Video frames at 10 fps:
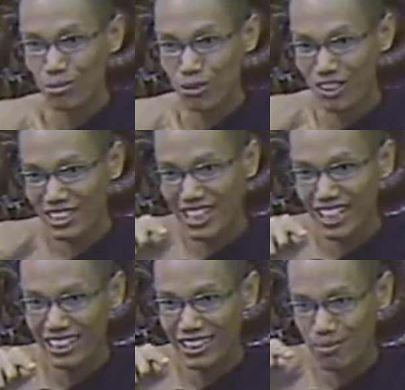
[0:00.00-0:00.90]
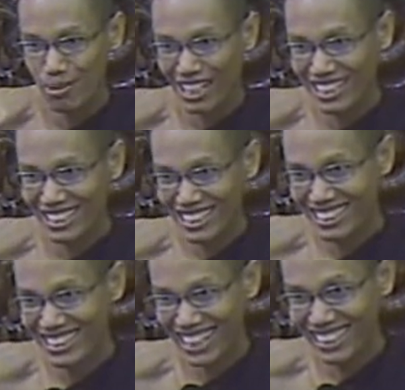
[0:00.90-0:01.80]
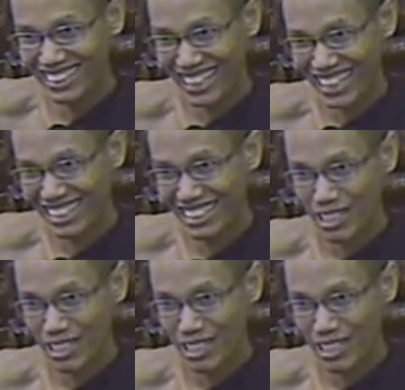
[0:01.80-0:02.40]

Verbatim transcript: Before starting point is like that.